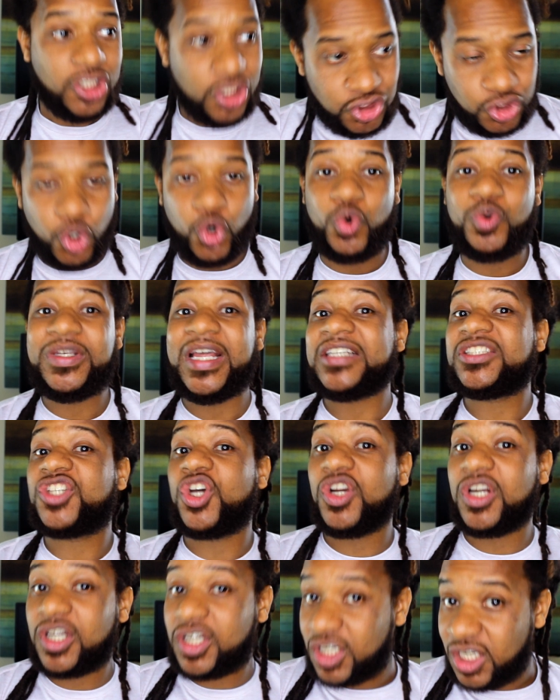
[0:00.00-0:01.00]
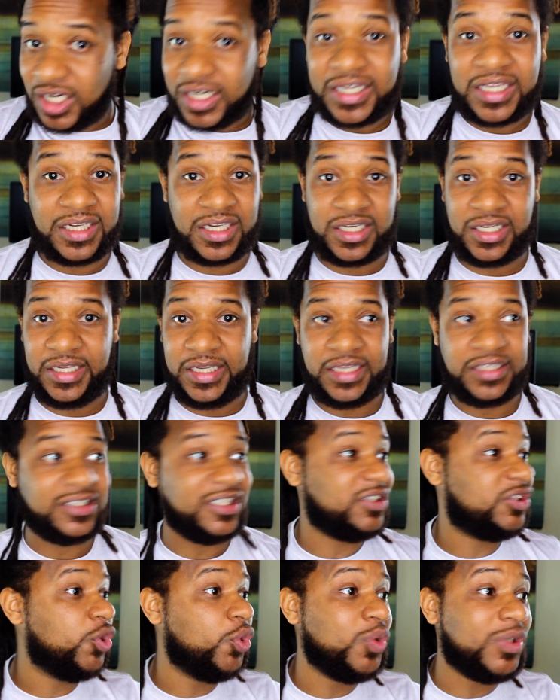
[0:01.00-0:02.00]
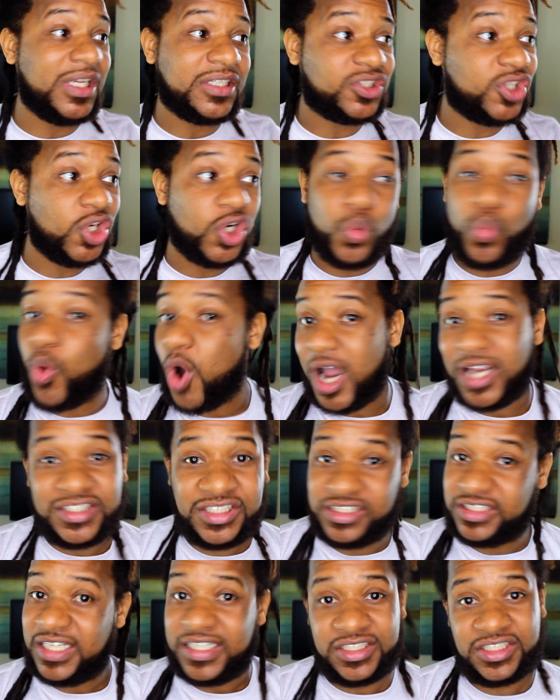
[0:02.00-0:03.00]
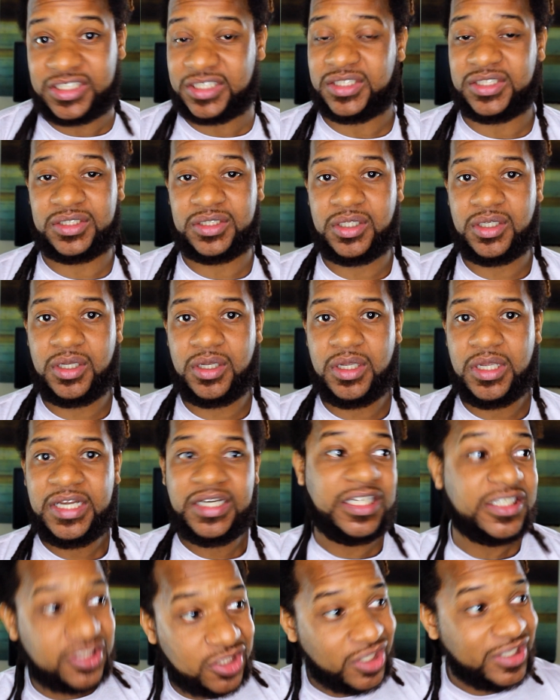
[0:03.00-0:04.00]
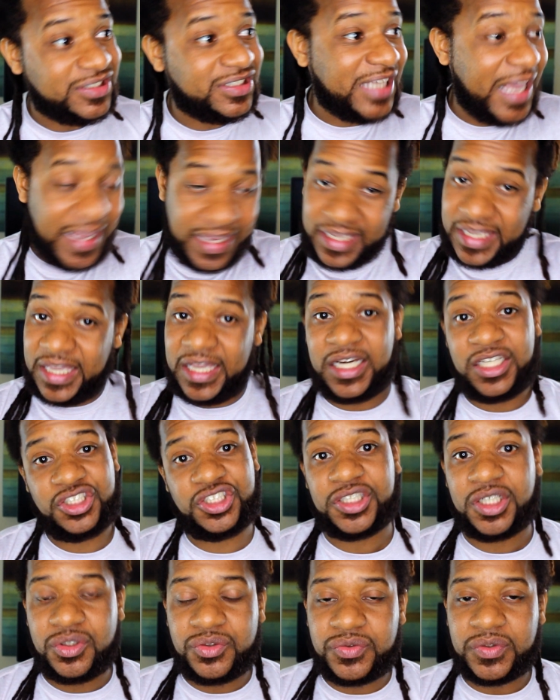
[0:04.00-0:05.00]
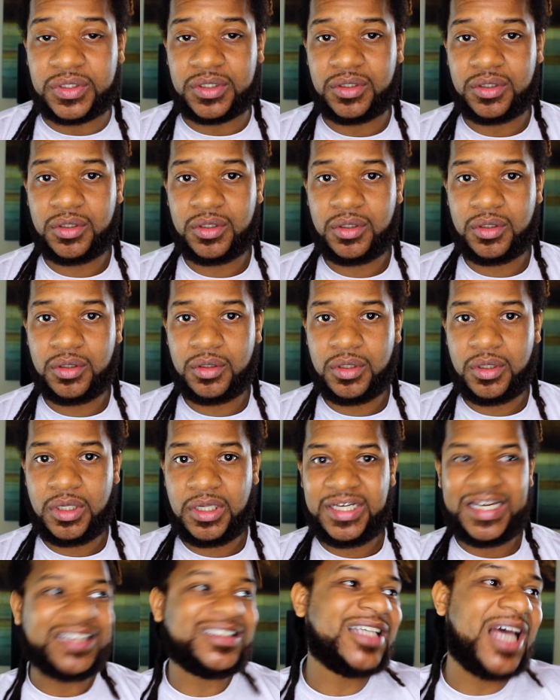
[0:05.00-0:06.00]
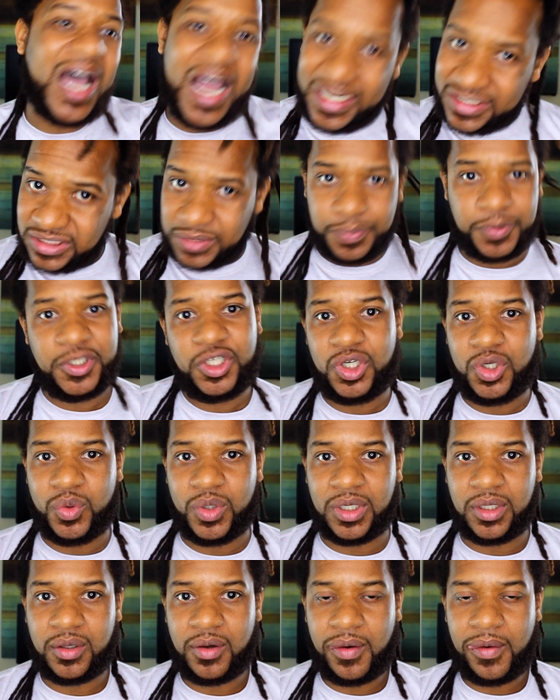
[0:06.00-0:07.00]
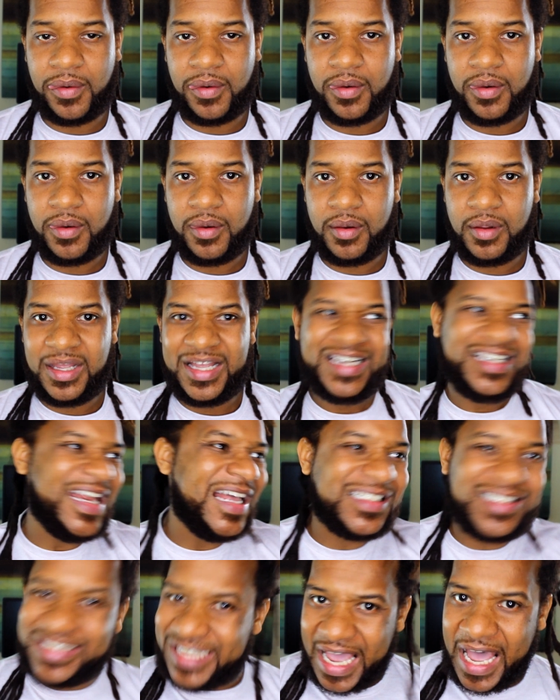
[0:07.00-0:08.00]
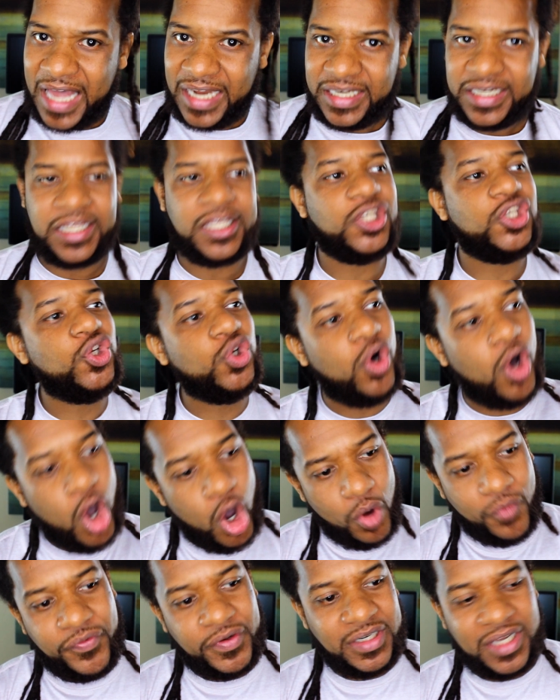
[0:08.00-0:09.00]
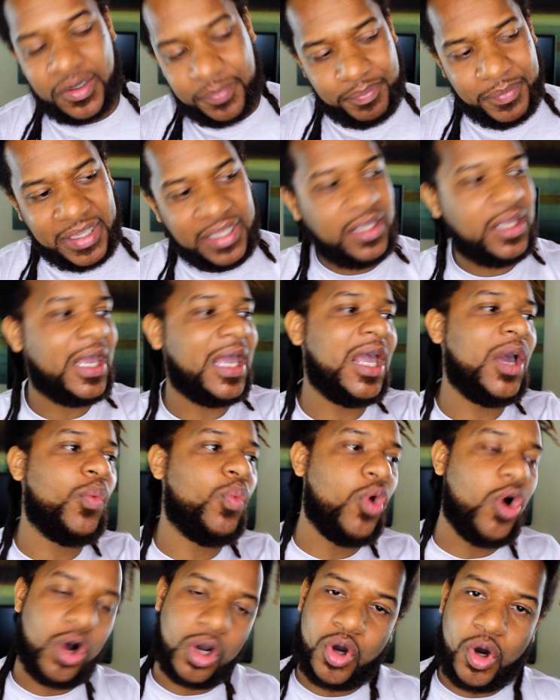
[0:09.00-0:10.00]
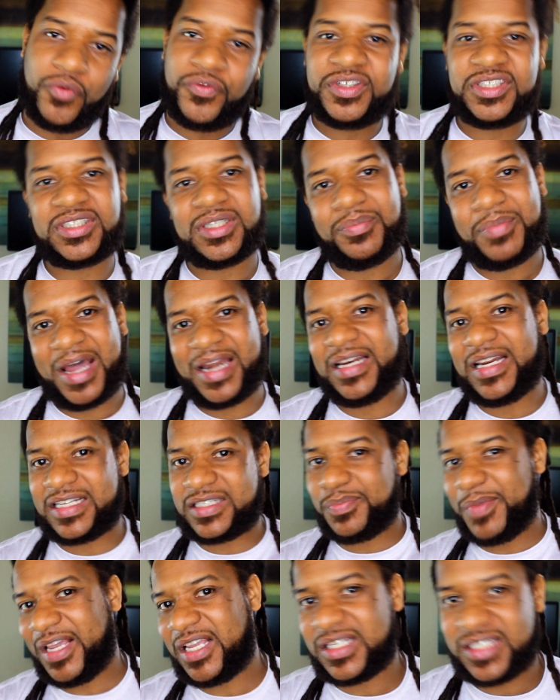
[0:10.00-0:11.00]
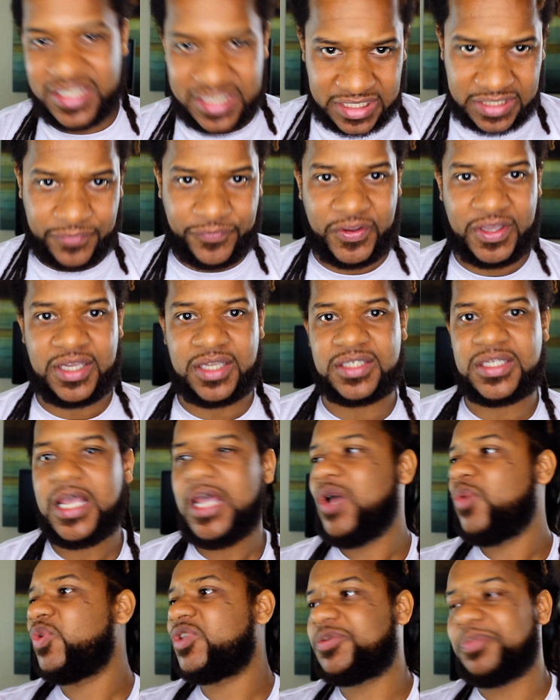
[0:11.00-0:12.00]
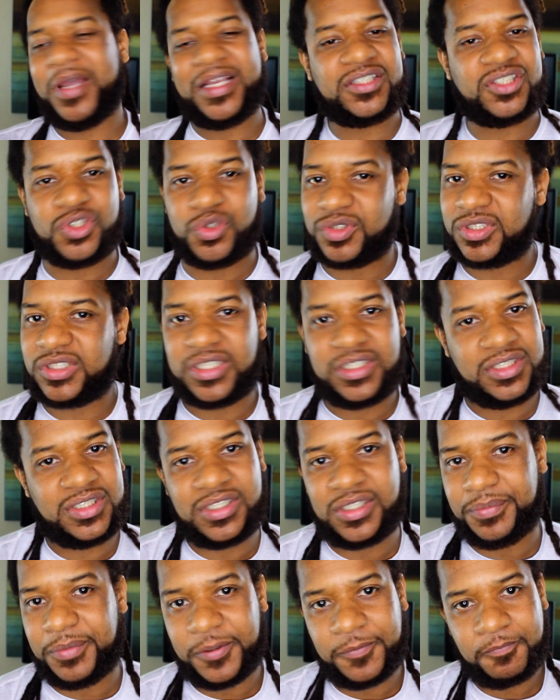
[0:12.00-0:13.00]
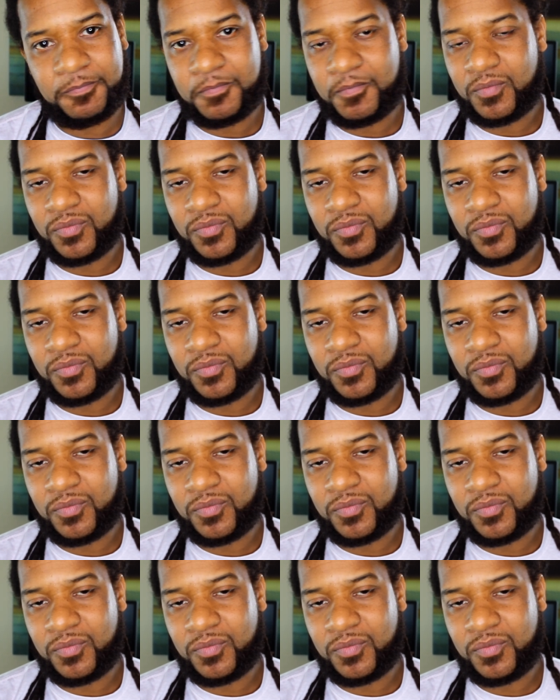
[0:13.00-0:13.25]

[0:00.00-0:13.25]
The dude that's gonna cook and clean. The dude that's gonna wash dishes. That's gonna take care of the children. That's an entrepreneur. That's talented. You overlook me and walk over to somebody that's making six figures, which makes no sense to me.